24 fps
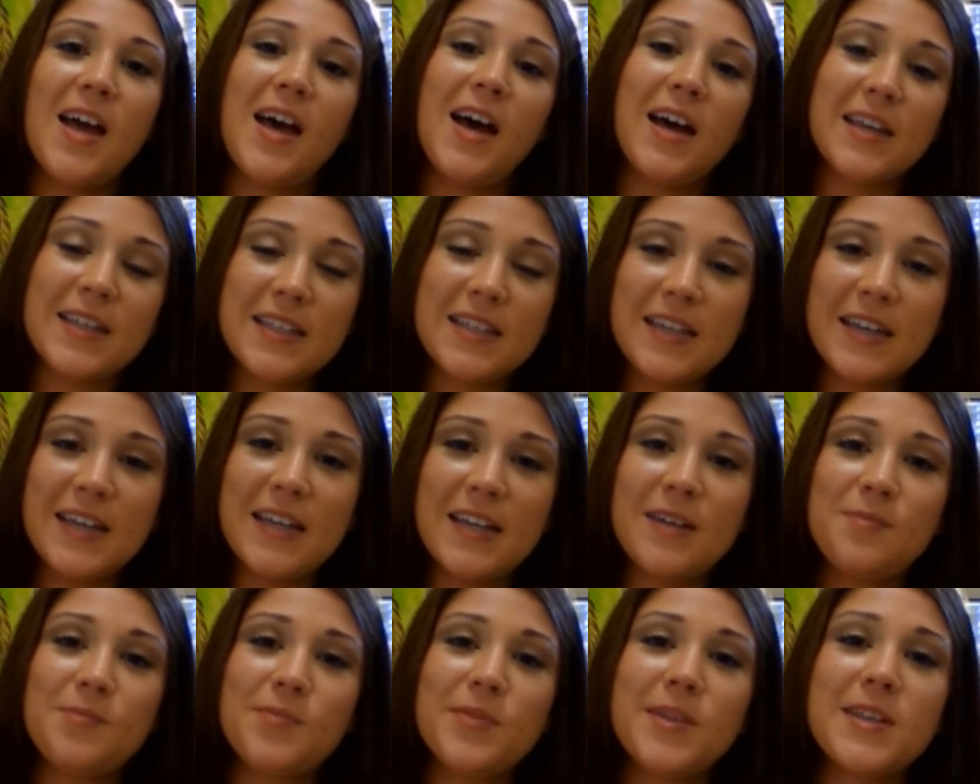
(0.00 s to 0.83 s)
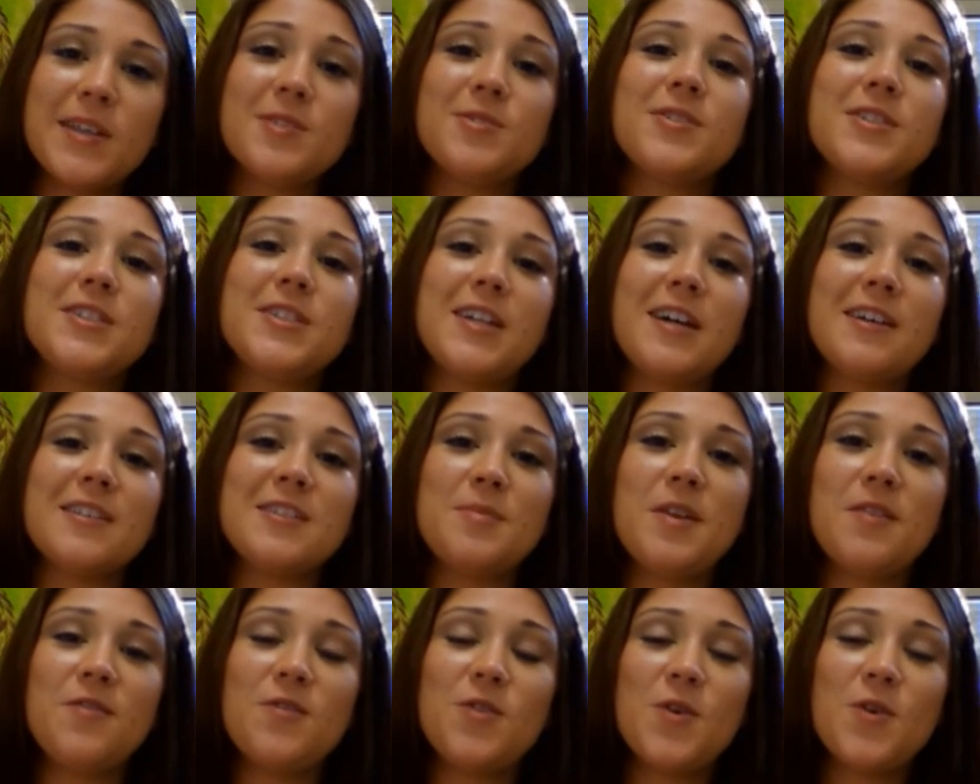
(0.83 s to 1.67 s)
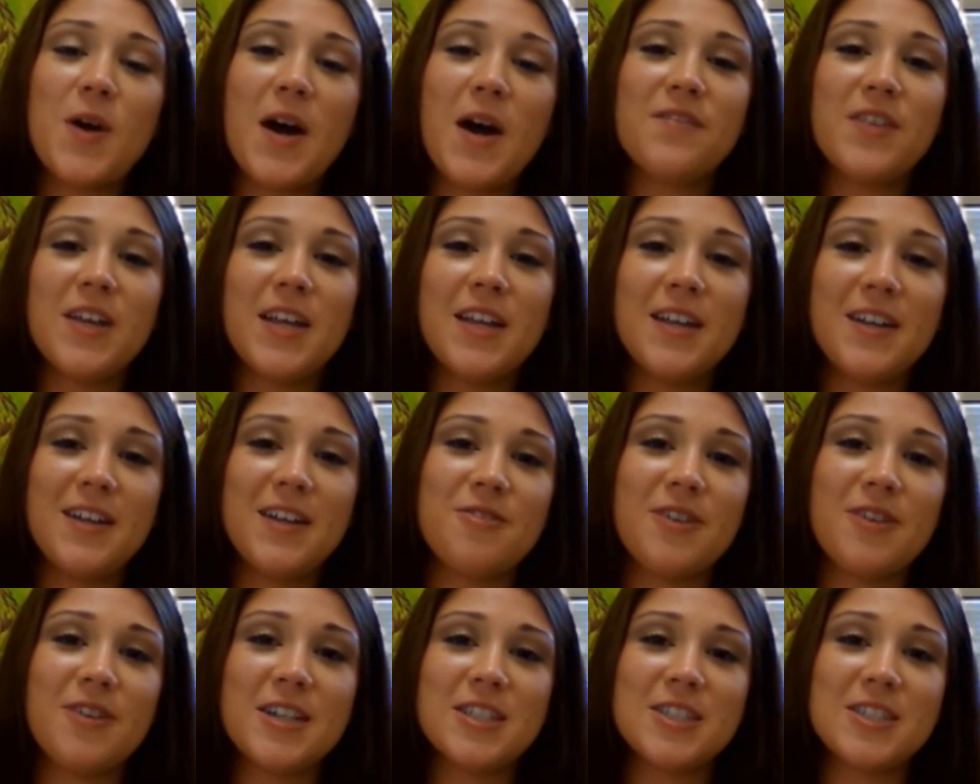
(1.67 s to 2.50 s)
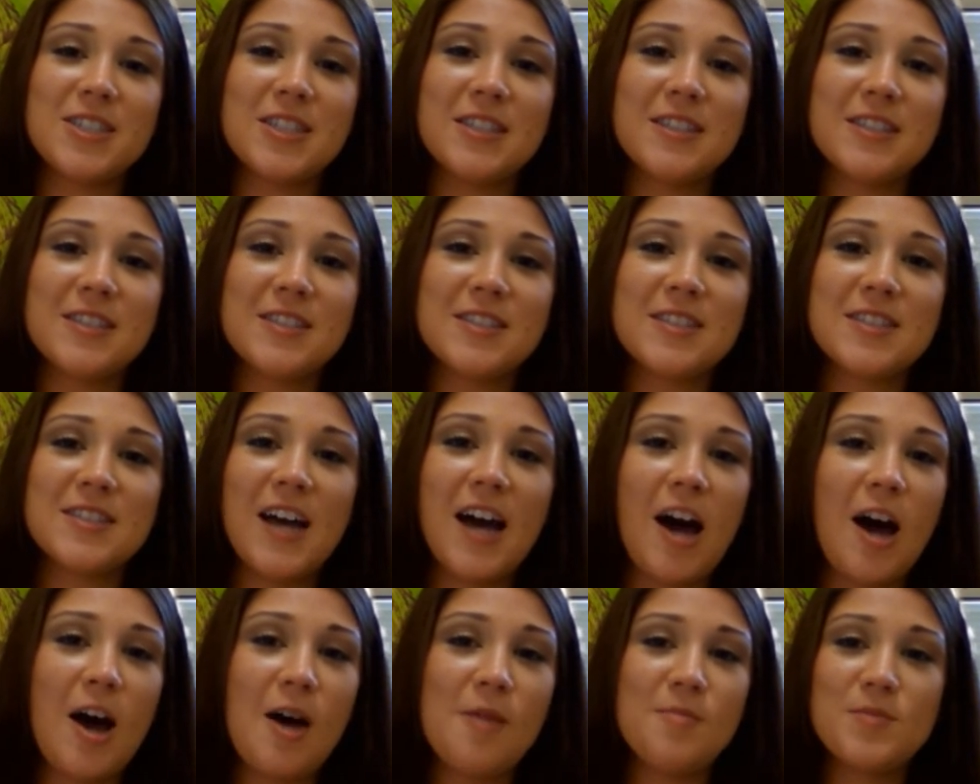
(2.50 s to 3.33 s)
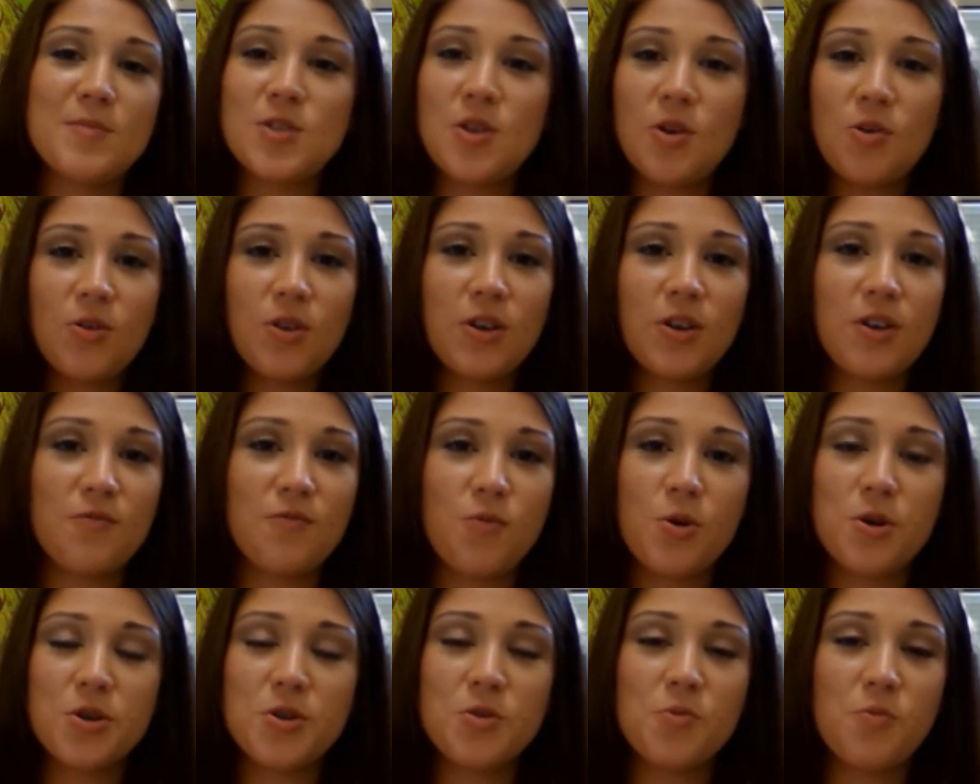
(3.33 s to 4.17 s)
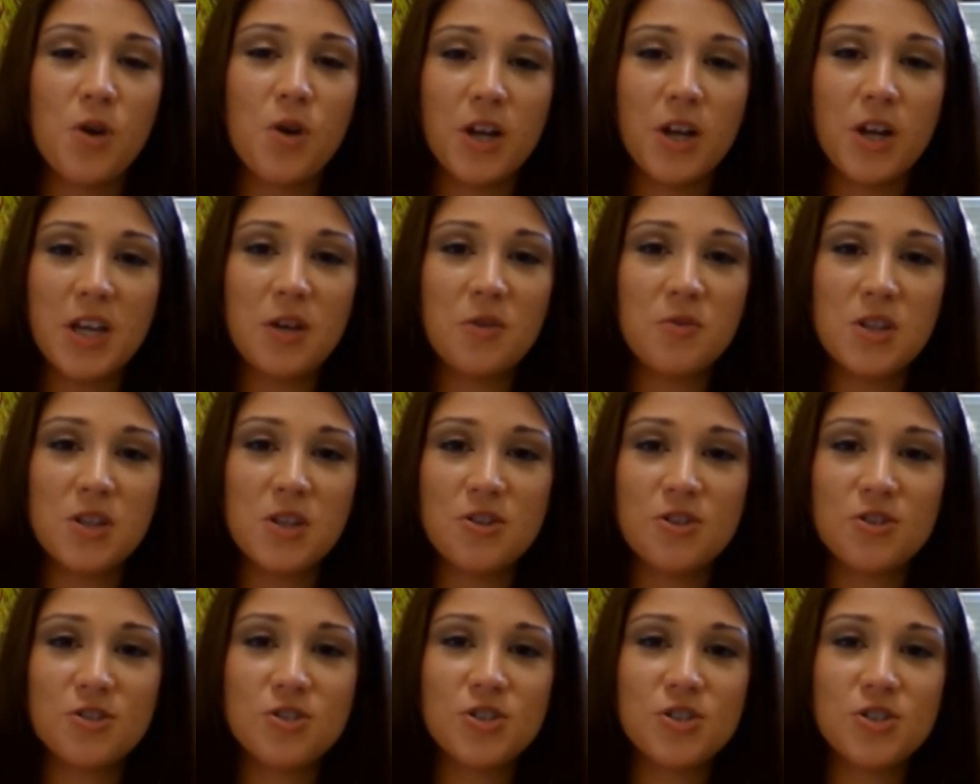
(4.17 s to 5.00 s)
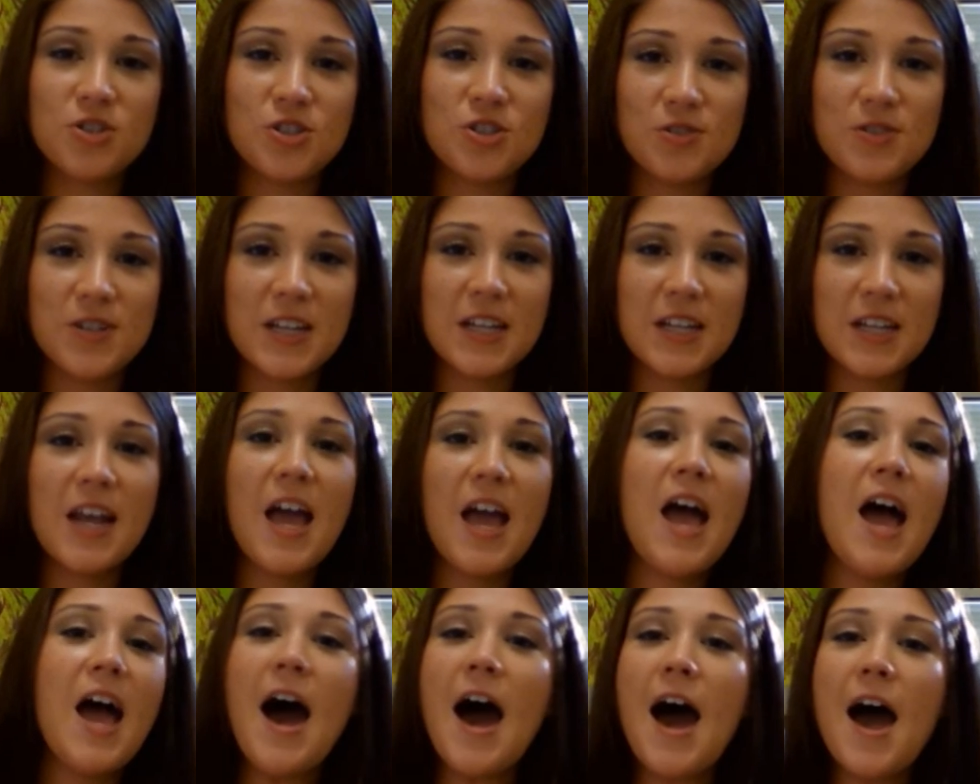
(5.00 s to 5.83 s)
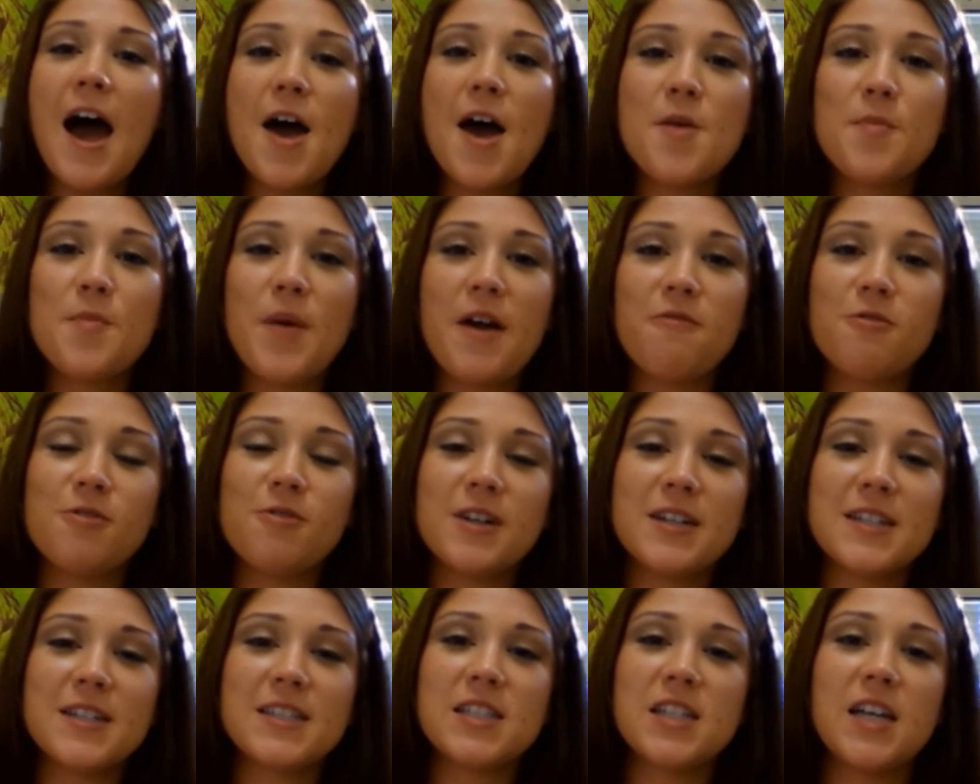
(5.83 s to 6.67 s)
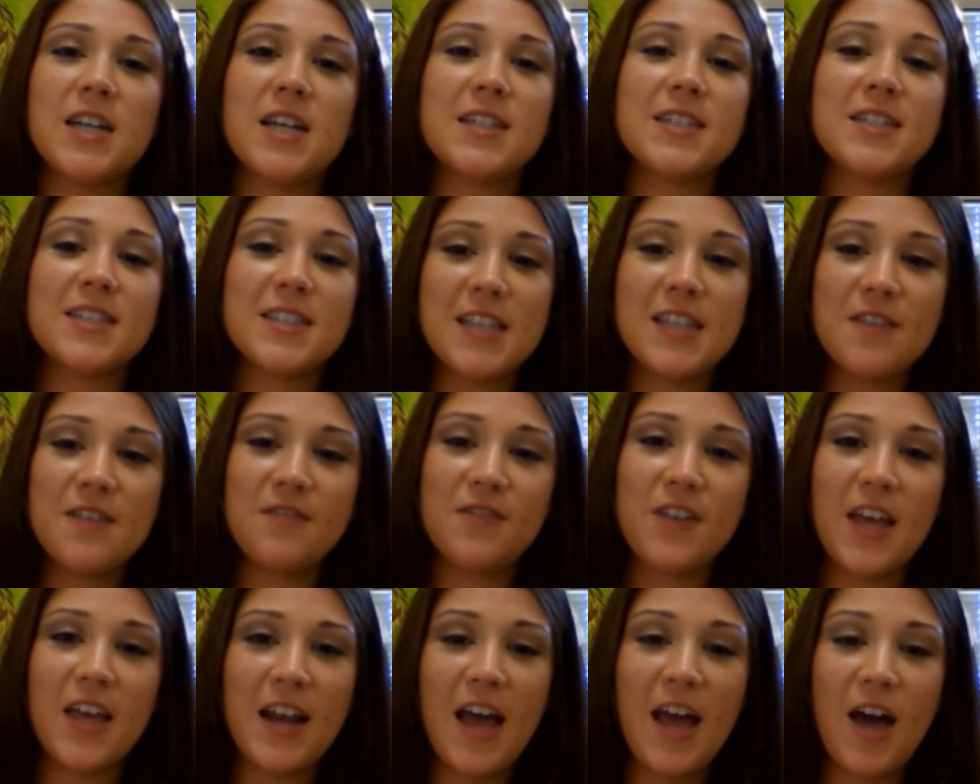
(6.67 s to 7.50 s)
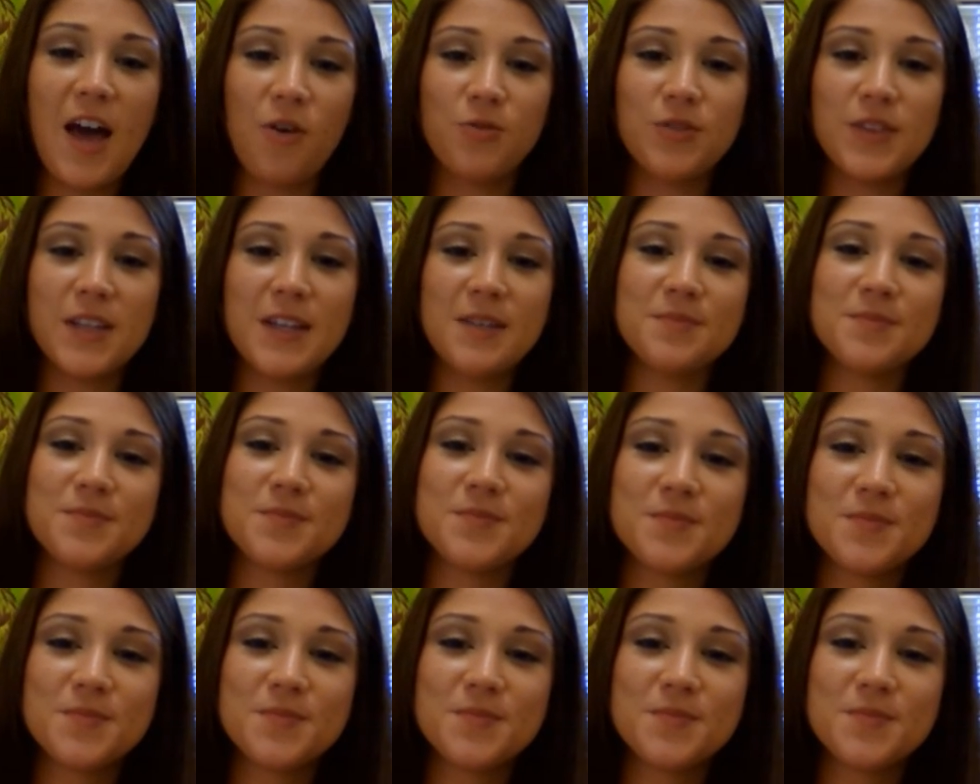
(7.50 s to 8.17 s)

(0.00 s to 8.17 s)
Again, please reach out to me if you have any questions. I'm so looking forward to working with your student. I hope everyone is staying safe and healthy.